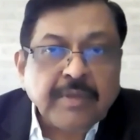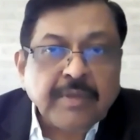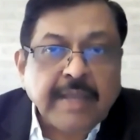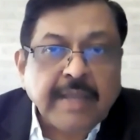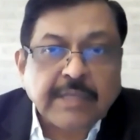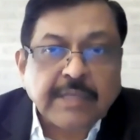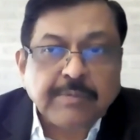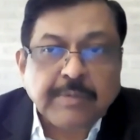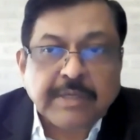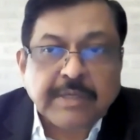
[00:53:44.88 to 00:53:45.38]

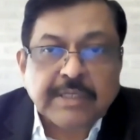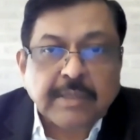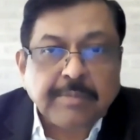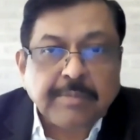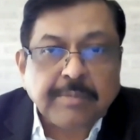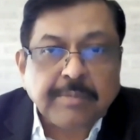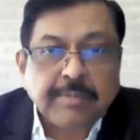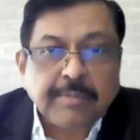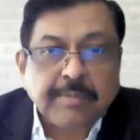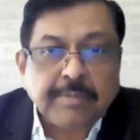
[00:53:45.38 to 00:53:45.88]
gas-based
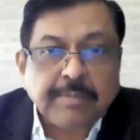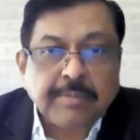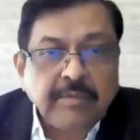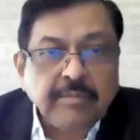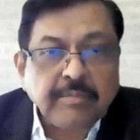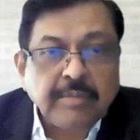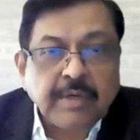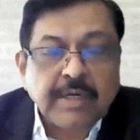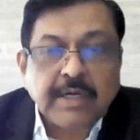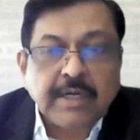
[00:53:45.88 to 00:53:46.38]

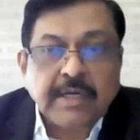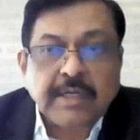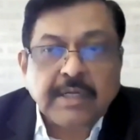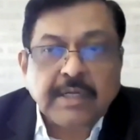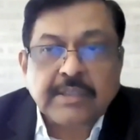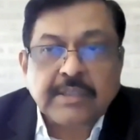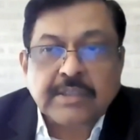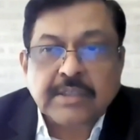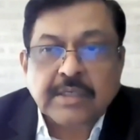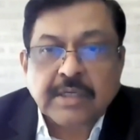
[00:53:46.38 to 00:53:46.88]
suppression, but it
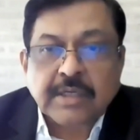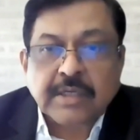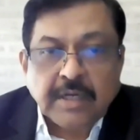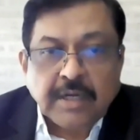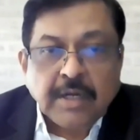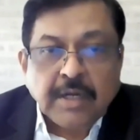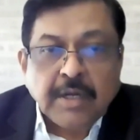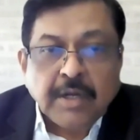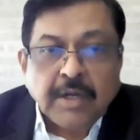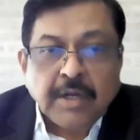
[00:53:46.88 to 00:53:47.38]
is
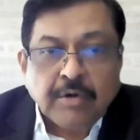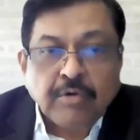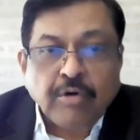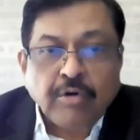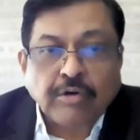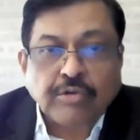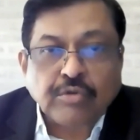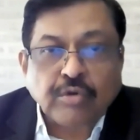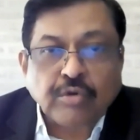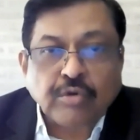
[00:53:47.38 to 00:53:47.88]

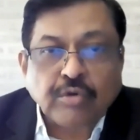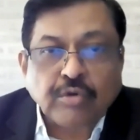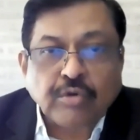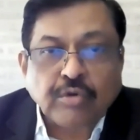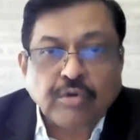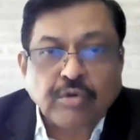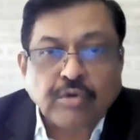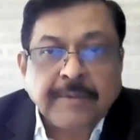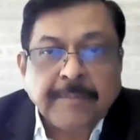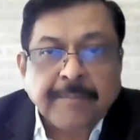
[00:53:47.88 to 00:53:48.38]
not so
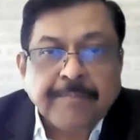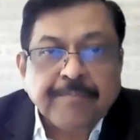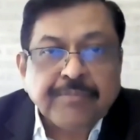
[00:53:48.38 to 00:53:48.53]
easy.